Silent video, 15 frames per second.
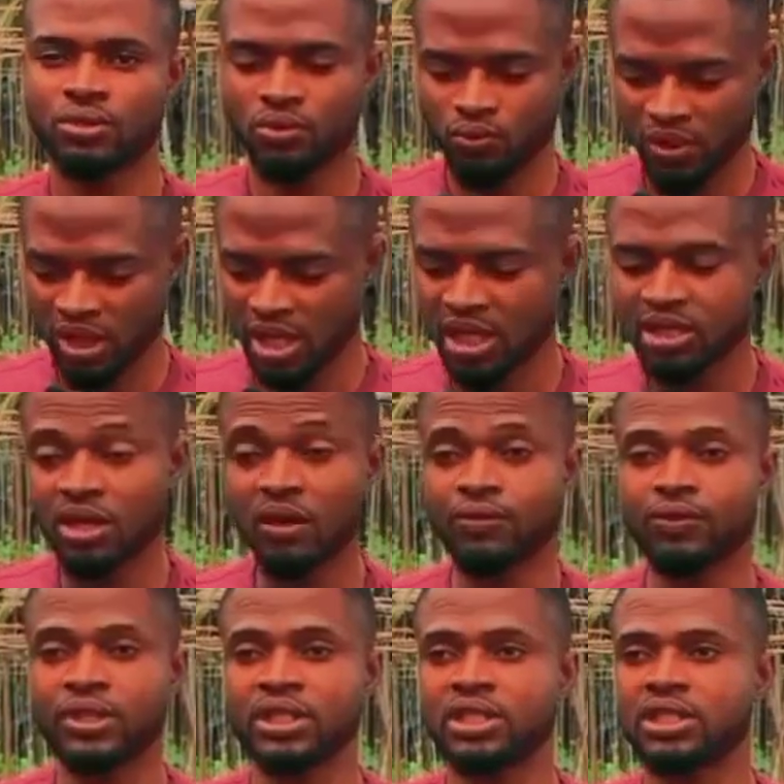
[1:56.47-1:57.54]
We kicked off
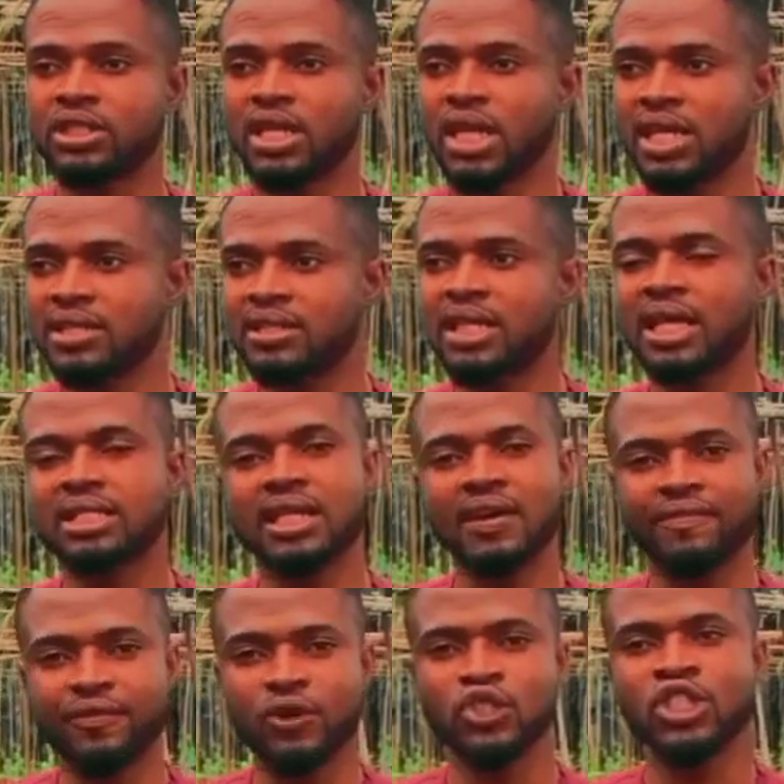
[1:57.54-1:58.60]
with insect and
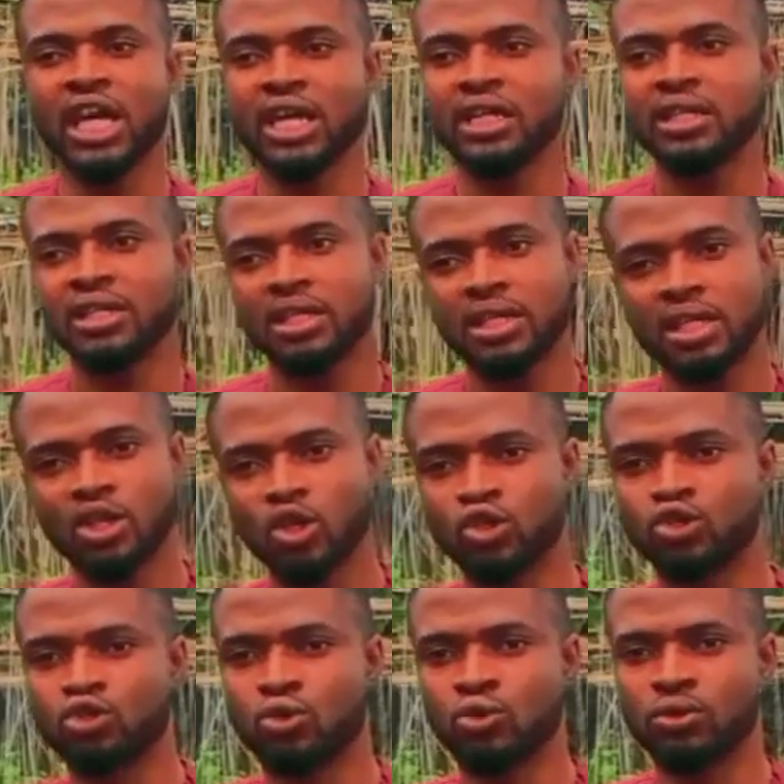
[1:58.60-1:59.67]
fungi
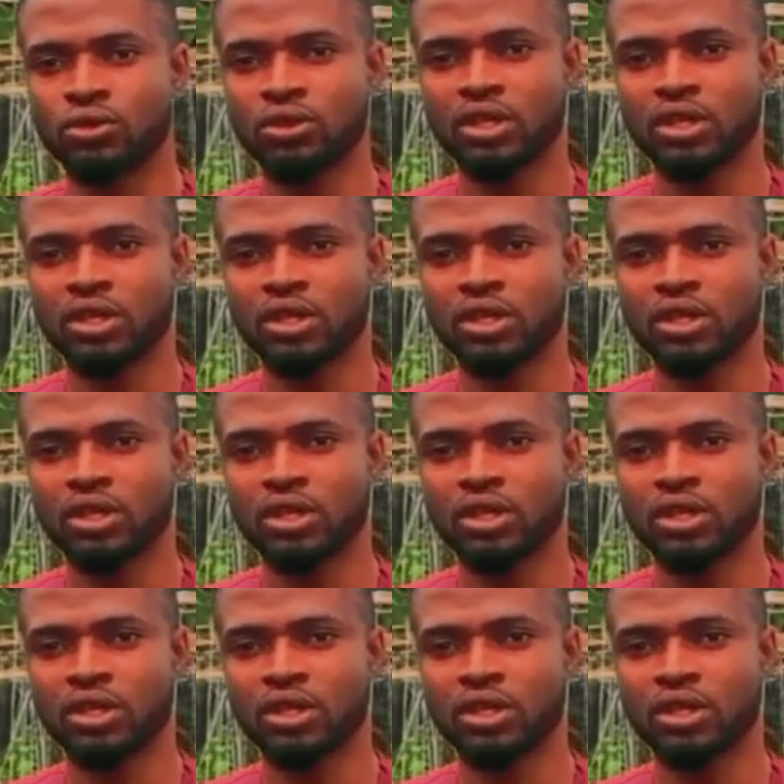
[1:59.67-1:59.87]
control.